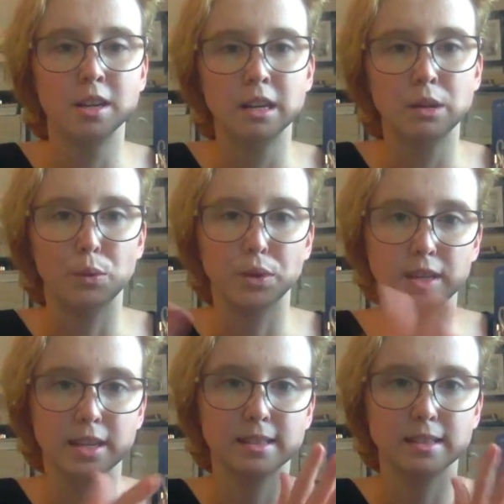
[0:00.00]
with the
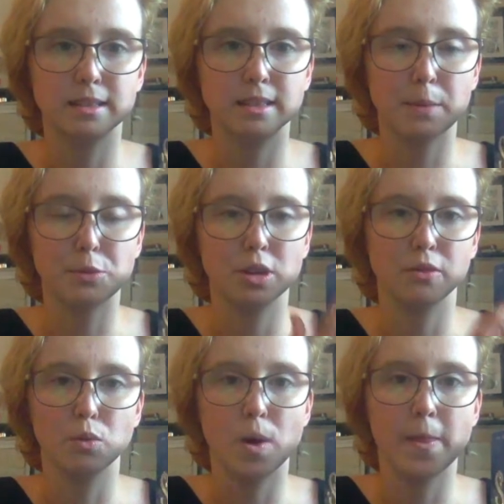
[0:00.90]
exception of
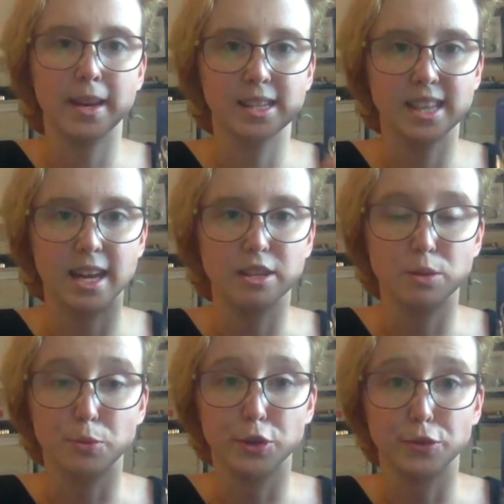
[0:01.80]
the one that gets added to
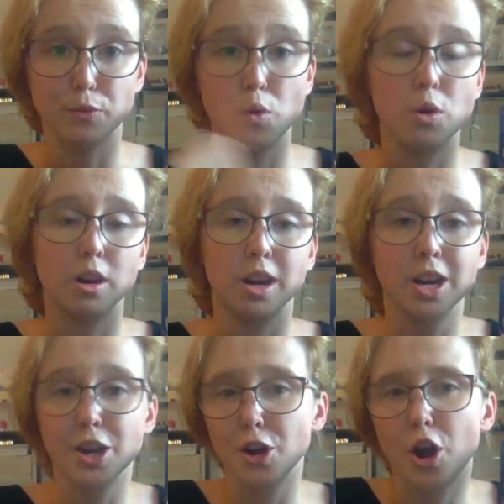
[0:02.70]
Bridge 4,
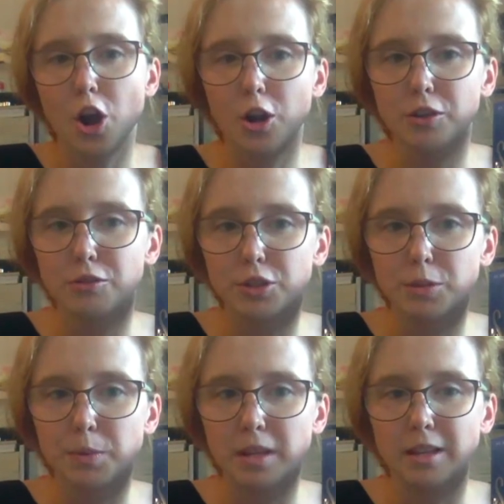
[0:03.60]
aren't just
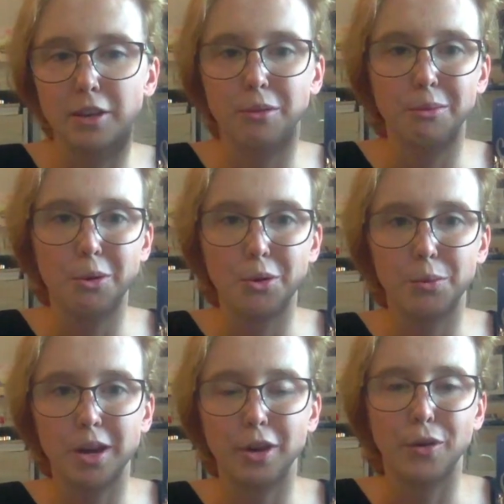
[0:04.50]
being like thrown
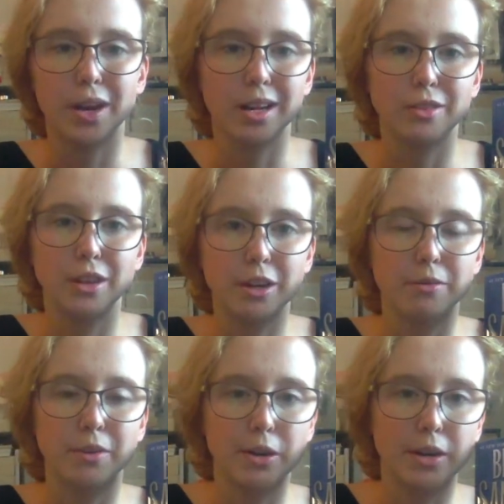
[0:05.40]
away. Granted, they are
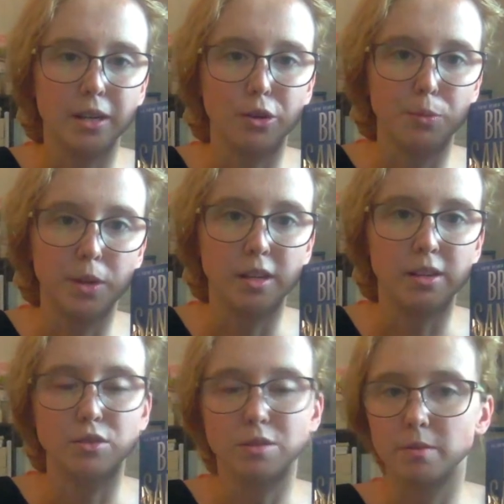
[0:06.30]
very
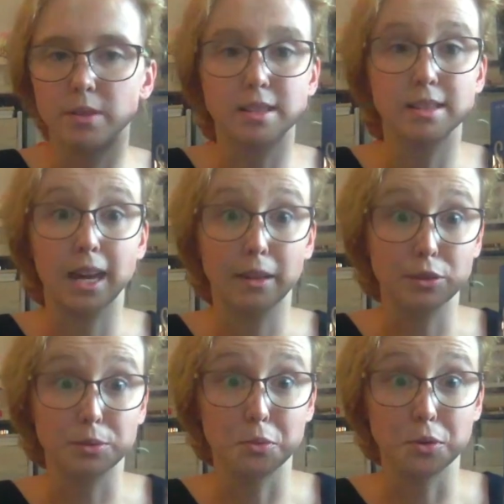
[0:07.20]
obedient servants at
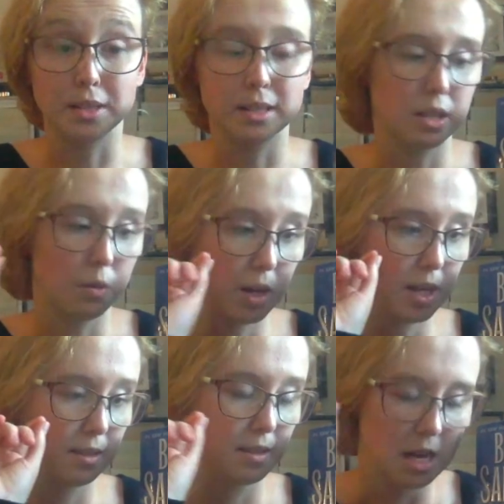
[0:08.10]
this point,
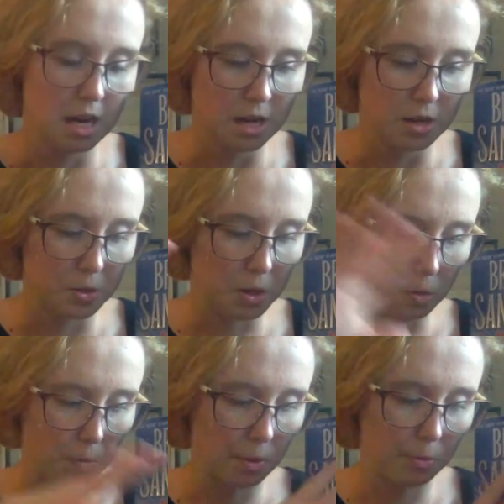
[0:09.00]
anyways. So
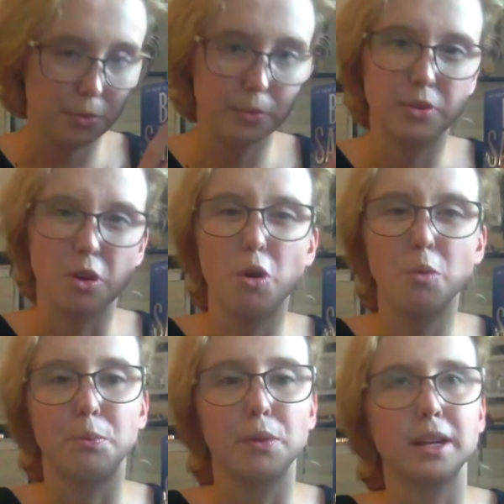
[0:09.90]
the
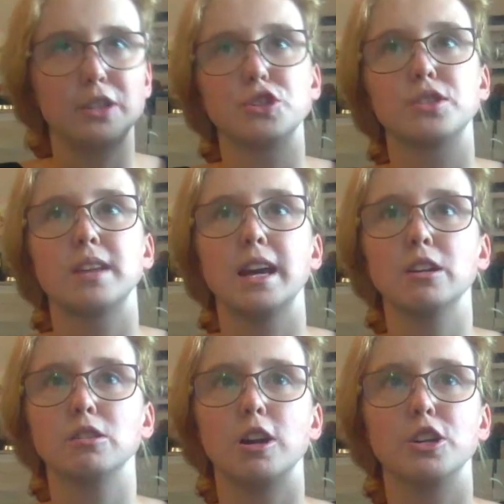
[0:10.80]
whole like just
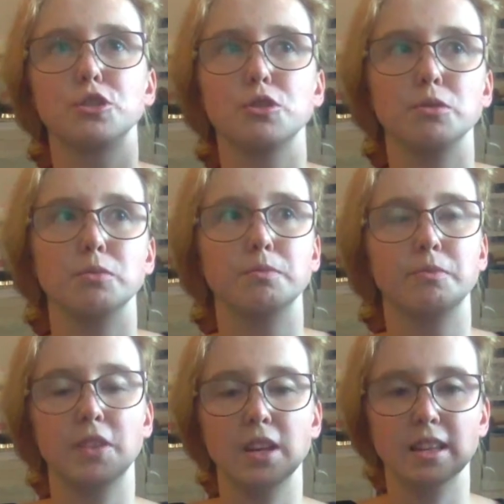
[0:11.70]
psychological
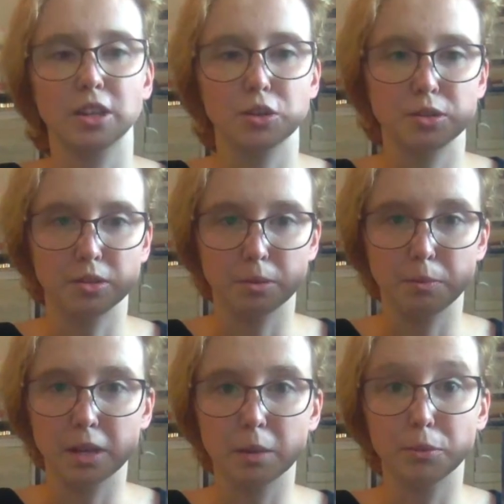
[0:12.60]
thing that goes into
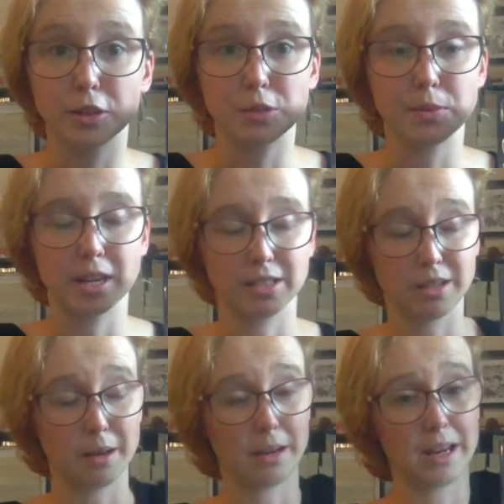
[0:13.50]
being a bridgeman, as
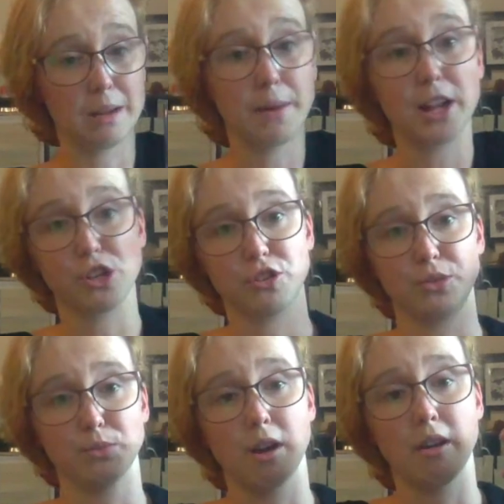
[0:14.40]
I can imagine,
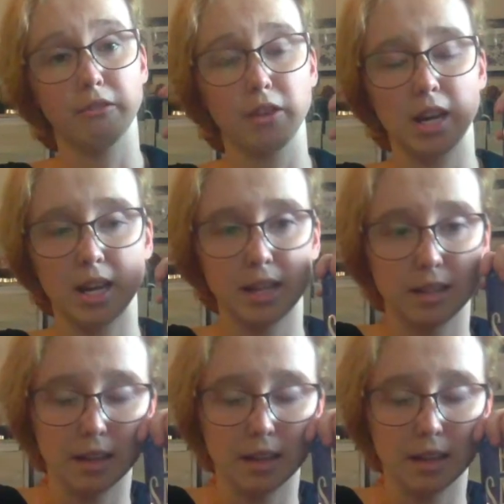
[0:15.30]
is rough. And